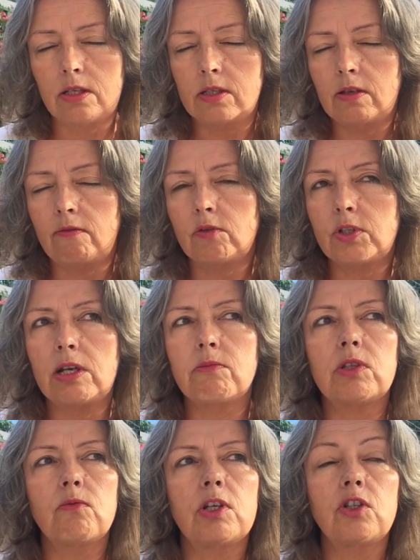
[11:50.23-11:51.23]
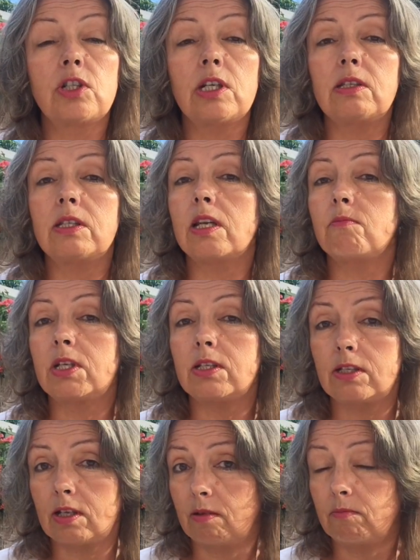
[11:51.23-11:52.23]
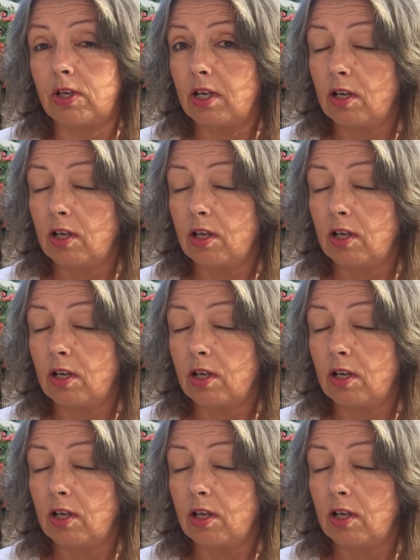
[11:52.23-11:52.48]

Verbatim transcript: several times a week she'd send me some